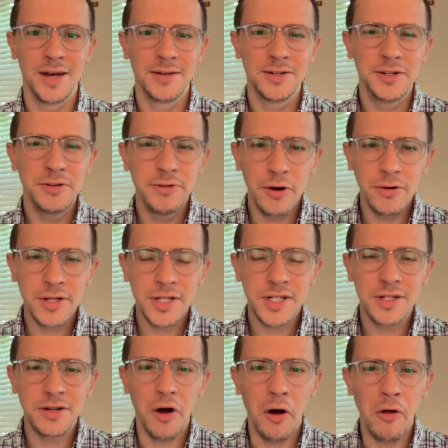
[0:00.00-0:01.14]
Did you
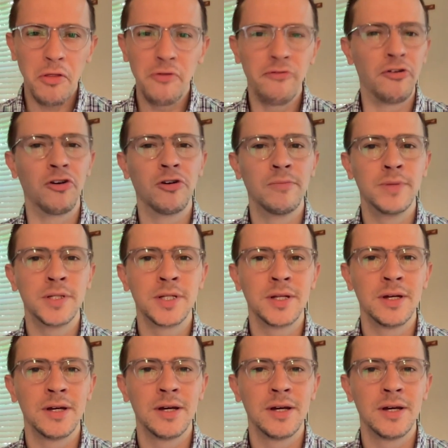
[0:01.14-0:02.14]
notice all the verbs?